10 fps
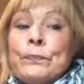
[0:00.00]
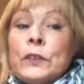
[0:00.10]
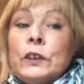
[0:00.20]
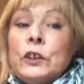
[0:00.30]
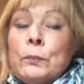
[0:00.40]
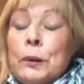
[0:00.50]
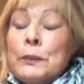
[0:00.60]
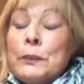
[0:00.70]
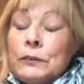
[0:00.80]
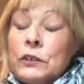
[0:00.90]
you
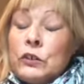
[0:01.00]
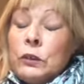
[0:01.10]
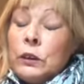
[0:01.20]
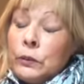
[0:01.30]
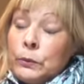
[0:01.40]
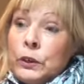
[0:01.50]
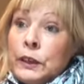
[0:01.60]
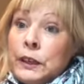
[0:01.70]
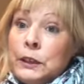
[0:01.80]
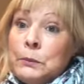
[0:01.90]
probably have to do a lot of
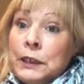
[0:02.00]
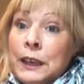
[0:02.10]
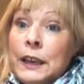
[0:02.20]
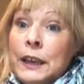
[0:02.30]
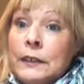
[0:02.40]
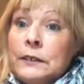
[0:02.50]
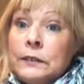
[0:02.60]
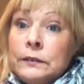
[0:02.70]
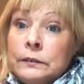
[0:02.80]
work in the beginning.